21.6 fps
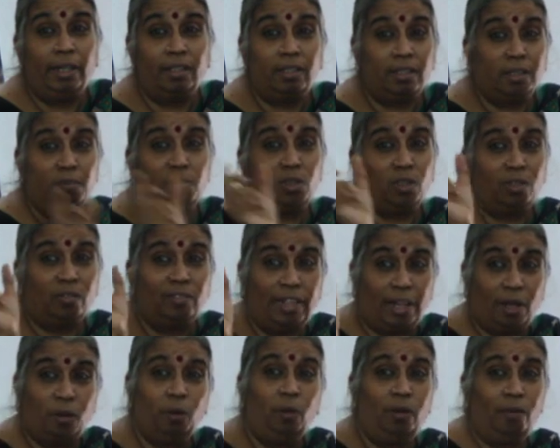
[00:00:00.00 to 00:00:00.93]
in terms of
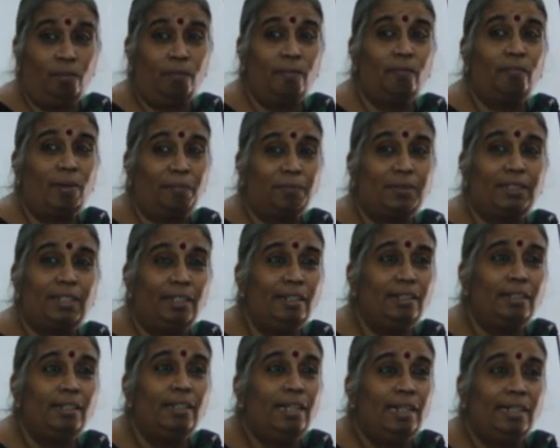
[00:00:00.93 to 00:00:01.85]
their own website,
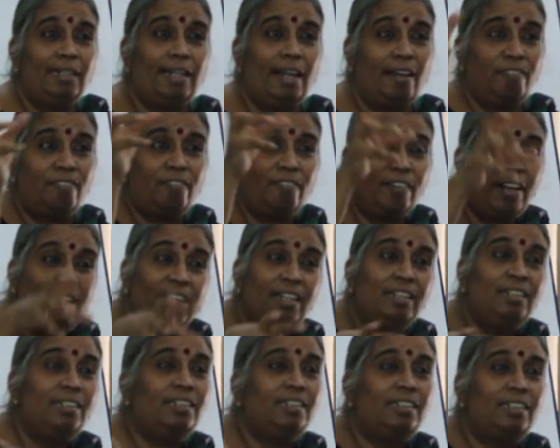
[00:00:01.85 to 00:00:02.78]
their
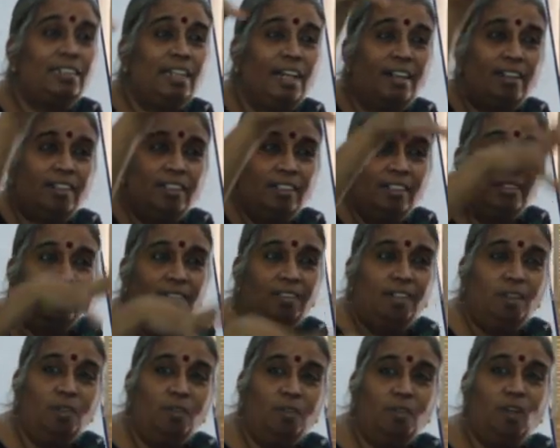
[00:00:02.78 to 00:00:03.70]
friends, their
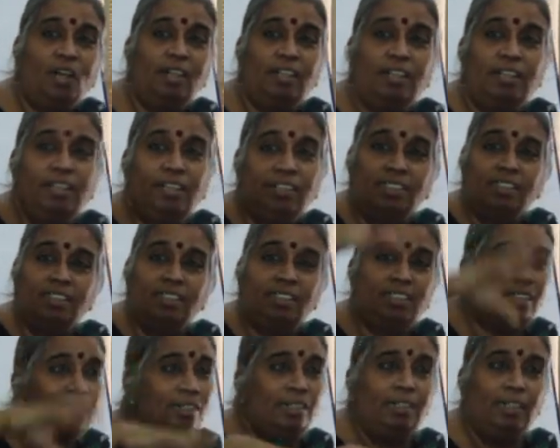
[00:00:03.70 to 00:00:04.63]

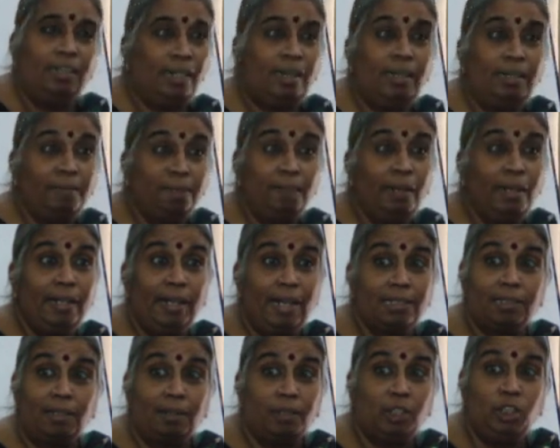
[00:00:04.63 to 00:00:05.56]
volunteers. It
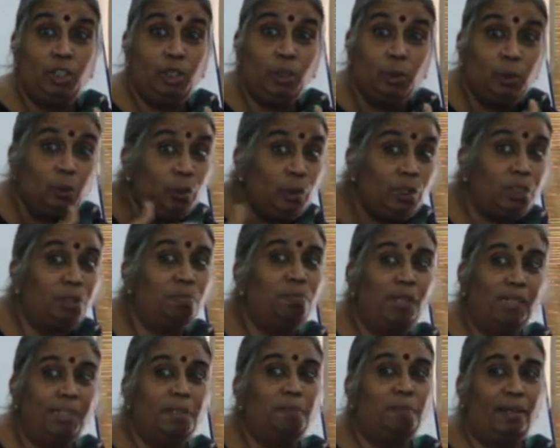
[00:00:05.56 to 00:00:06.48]
has a huge
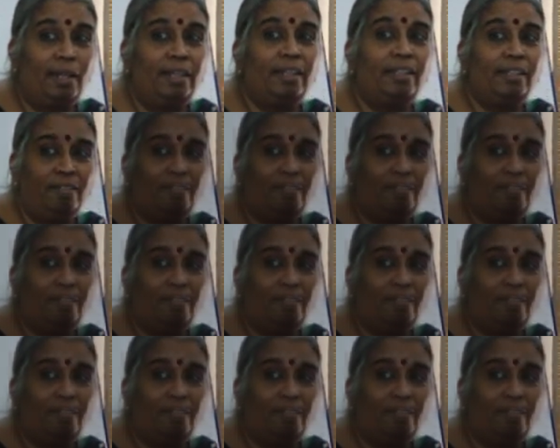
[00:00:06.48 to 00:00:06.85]
multiplying